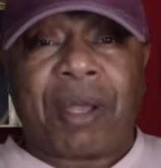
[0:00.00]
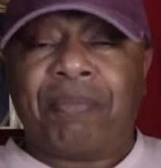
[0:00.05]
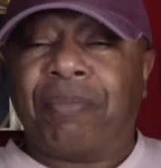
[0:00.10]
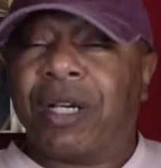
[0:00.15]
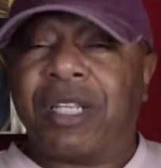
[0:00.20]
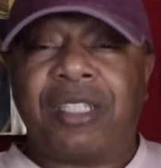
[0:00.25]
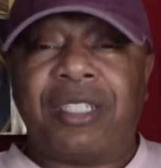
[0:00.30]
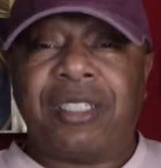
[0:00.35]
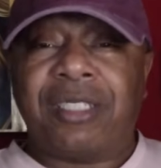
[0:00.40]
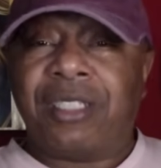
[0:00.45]

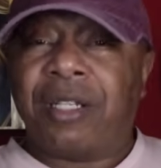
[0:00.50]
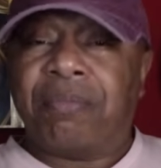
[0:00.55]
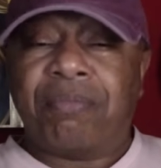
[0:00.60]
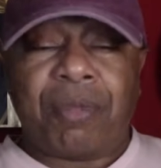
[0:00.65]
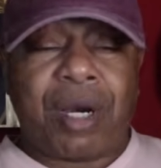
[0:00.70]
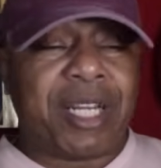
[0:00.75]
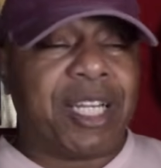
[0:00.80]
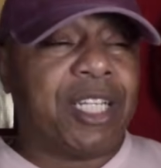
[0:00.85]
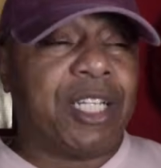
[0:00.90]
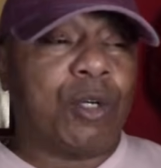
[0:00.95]
But the
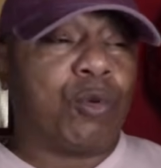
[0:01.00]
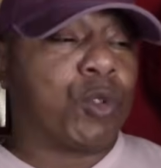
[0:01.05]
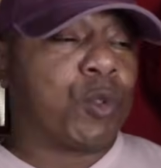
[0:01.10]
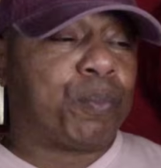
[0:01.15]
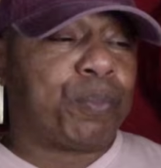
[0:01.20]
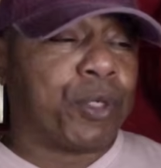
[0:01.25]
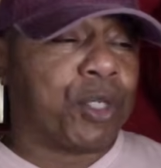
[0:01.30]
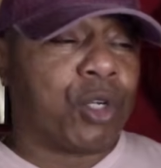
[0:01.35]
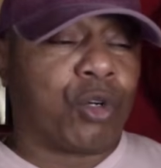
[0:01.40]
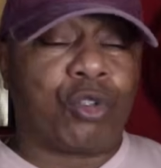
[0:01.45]
money that was
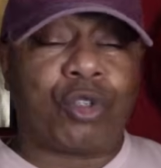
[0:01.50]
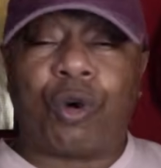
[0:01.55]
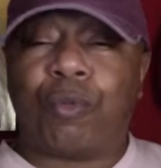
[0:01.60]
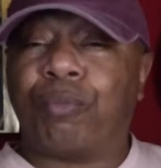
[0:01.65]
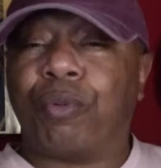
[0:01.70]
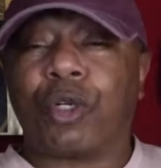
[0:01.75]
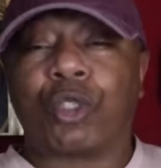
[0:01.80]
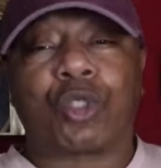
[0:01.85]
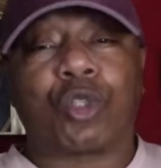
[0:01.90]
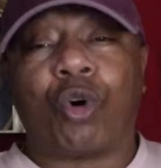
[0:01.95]
put on your
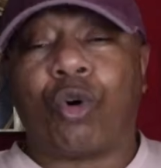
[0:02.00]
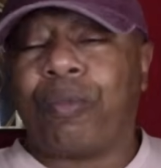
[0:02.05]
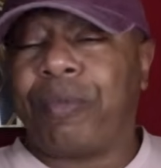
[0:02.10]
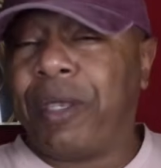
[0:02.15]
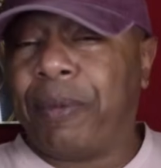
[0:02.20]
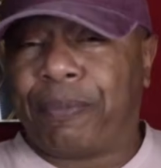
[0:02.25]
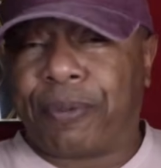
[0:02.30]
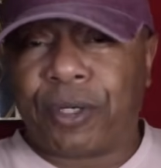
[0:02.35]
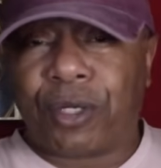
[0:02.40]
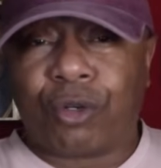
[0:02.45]
books gonna
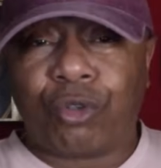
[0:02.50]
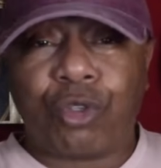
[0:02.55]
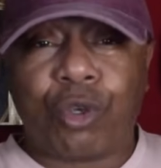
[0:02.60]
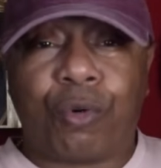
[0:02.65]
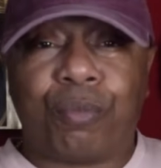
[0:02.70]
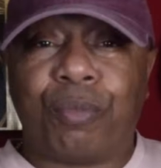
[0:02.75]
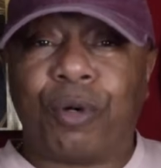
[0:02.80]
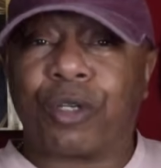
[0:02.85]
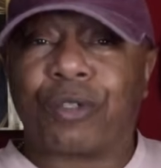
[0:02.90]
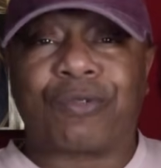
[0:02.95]
be put on
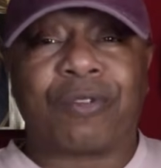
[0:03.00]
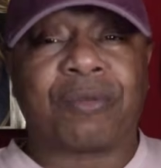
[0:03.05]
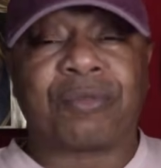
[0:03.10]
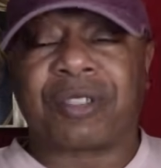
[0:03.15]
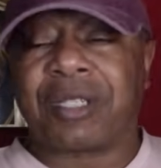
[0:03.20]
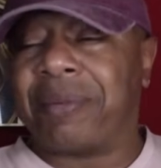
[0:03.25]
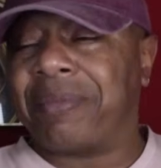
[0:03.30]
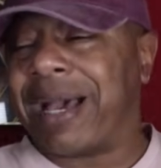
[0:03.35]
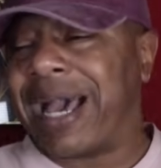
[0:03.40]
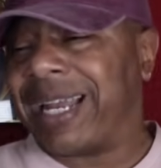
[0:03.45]
your books from
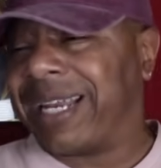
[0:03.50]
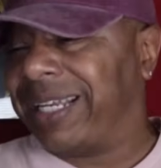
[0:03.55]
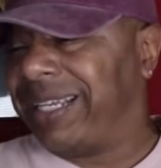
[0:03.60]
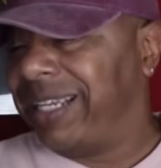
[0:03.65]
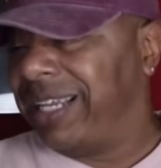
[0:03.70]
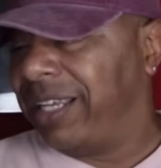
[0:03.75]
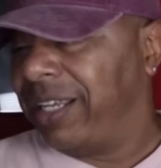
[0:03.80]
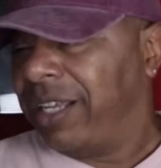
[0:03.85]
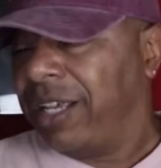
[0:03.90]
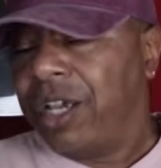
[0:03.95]
somebody
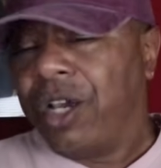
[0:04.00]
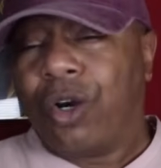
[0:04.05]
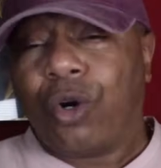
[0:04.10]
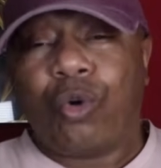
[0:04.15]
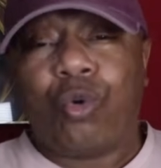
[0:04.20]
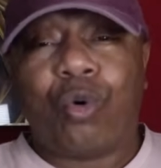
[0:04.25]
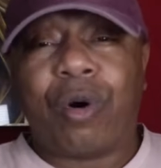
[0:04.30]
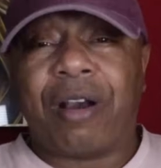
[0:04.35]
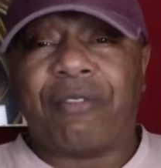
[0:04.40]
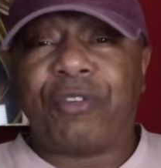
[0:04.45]
that
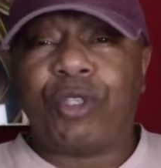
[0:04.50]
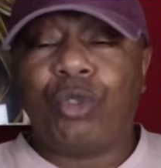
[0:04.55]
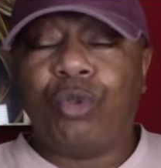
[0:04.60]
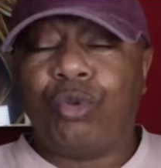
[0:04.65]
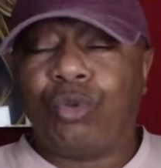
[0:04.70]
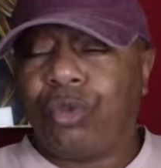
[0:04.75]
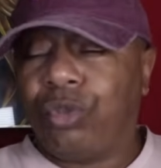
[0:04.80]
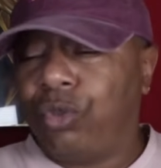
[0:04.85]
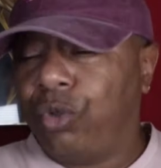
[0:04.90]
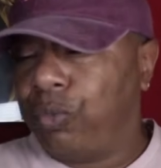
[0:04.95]
whoever
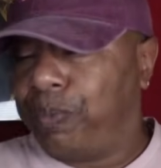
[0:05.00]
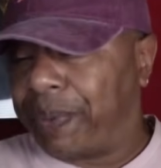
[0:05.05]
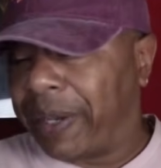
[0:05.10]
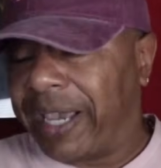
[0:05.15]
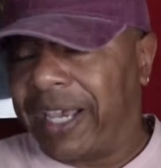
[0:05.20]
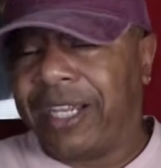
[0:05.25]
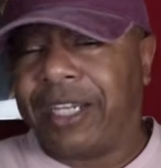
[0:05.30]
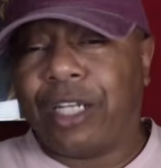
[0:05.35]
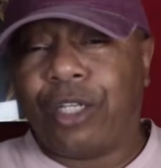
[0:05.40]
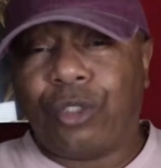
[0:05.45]
you you
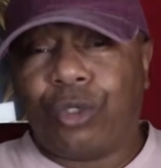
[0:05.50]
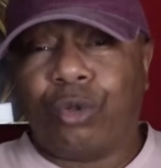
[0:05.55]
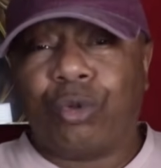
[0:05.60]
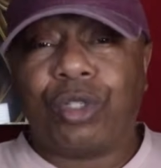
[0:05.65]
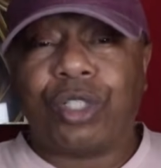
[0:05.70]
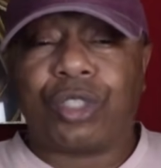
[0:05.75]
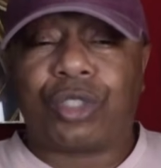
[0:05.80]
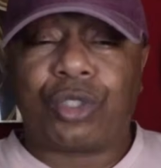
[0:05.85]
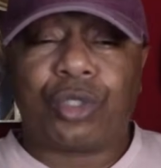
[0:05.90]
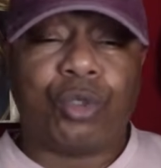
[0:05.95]
paid to do
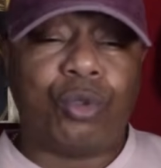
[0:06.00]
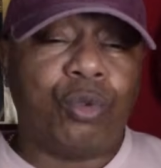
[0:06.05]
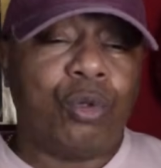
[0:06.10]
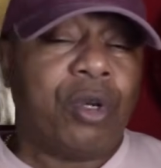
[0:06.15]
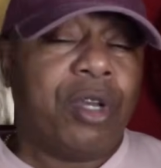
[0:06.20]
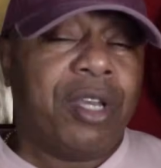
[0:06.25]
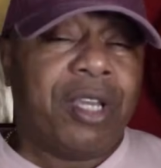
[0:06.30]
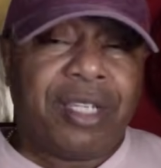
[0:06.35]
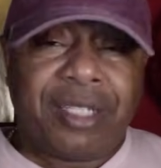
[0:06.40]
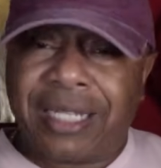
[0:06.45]
this to
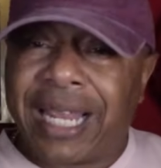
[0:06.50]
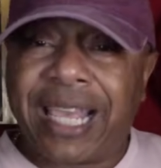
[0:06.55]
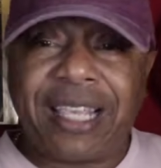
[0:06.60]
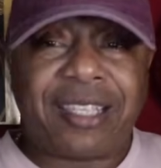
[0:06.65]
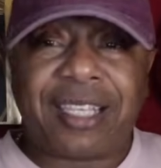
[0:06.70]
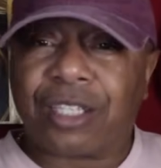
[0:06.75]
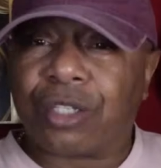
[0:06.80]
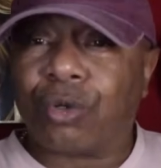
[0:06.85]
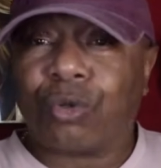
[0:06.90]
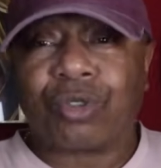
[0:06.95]
they
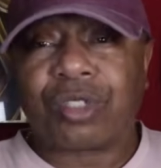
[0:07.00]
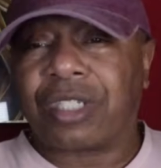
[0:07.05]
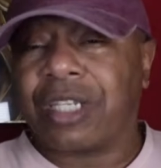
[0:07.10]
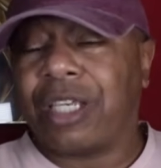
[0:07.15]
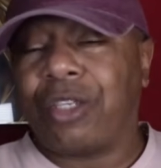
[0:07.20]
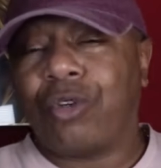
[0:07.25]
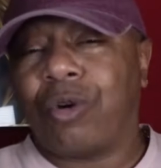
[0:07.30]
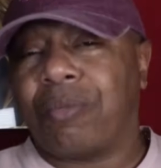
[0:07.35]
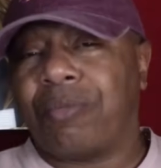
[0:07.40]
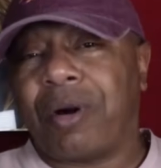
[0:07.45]
just gonna
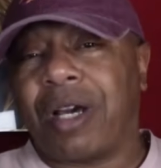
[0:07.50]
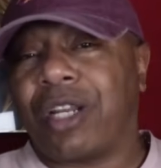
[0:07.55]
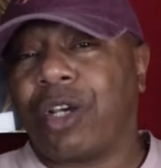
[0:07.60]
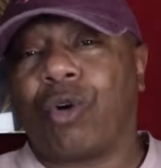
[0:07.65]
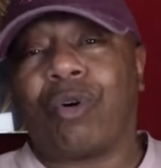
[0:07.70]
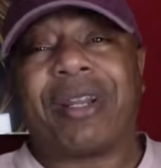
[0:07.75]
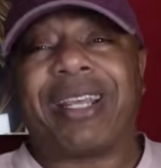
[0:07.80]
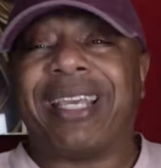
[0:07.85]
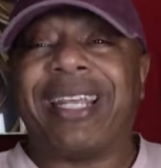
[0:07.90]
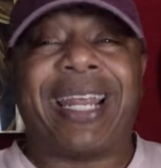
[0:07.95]
send you a money
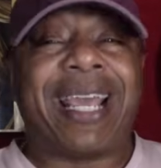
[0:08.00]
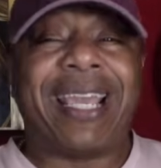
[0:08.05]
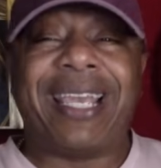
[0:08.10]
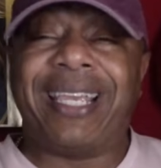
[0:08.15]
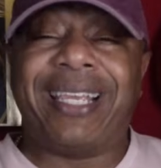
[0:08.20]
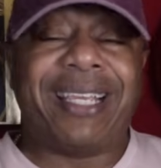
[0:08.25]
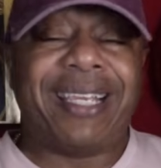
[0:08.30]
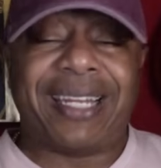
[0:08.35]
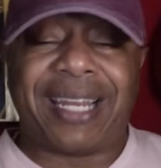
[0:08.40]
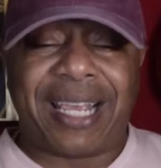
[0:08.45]
order. It
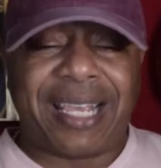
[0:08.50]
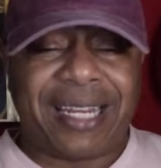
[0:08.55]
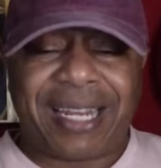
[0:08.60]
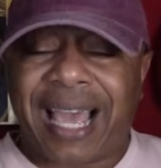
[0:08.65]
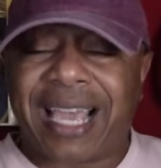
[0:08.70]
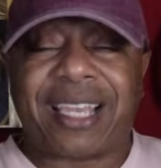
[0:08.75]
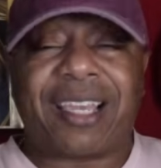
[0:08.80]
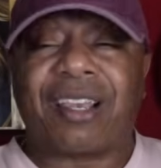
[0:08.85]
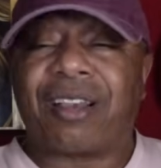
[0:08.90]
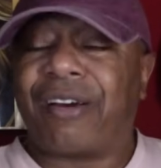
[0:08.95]
ain't it ain't
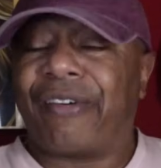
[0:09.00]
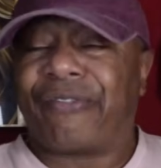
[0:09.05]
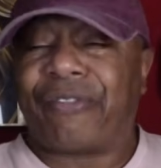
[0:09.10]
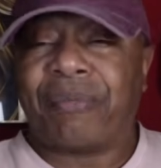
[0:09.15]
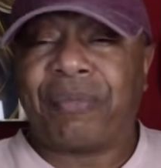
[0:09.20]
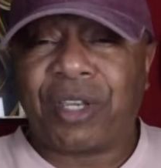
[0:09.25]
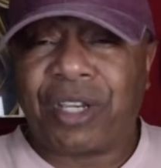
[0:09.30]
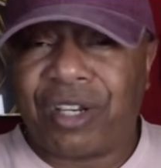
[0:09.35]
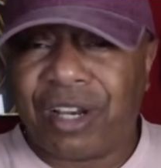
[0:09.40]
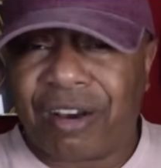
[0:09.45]
like it come
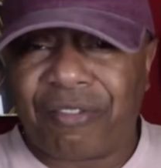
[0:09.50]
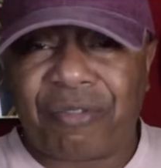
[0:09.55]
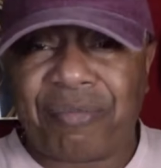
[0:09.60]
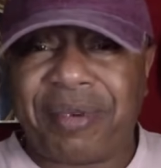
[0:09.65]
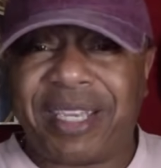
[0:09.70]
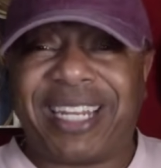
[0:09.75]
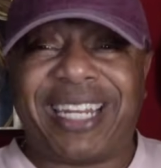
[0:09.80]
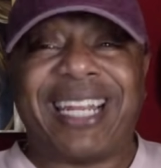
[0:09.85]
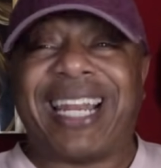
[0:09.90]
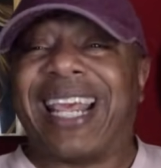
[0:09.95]
from the
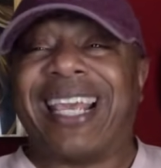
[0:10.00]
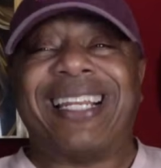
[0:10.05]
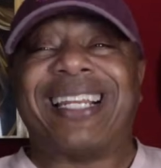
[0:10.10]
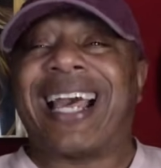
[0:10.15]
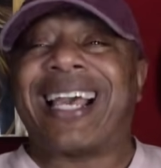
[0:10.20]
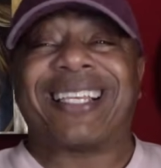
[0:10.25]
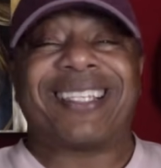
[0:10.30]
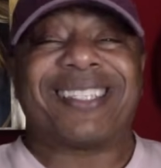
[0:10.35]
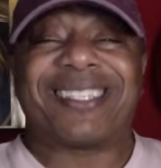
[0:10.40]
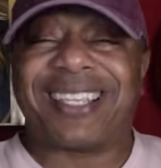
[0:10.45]
government. It ain't
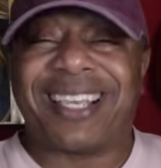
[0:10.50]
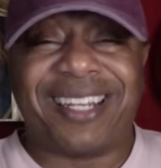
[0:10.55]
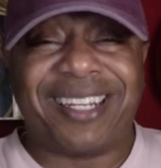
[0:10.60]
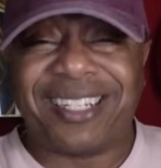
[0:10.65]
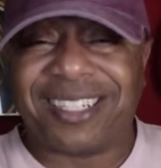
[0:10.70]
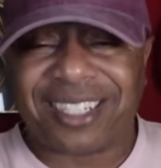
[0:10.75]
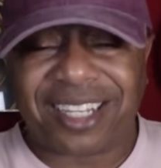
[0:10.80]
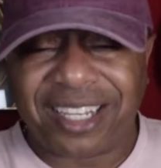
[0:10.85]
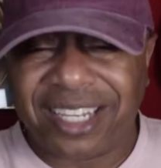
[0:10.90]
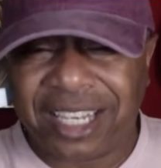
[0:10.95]
like it saying
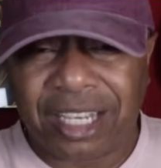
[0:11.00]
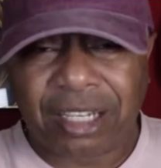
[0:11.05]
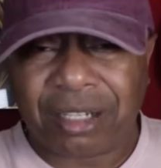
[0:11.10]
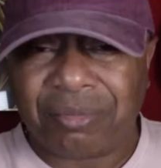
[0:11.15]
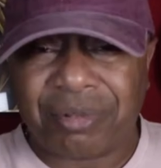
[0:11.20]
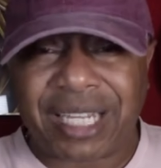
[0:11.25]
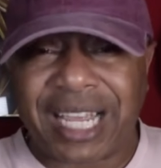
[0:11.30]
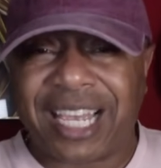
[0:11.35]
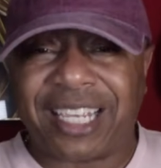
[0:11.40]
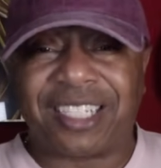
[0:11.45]
it's an
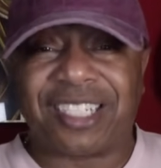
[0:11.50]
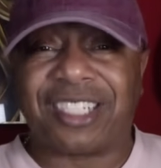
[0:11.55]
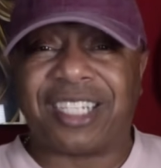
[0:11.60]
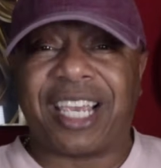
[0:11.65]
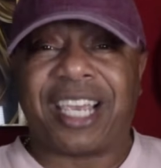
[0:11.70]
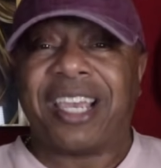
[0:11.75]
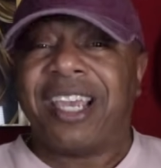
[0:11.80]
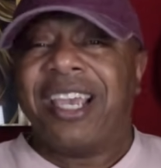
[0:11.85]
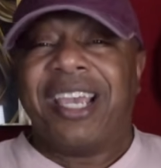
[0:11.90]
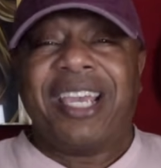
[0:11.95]
income tax
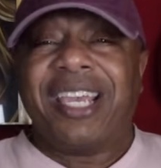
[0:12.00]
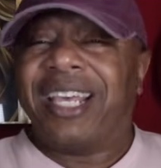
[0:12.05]
check.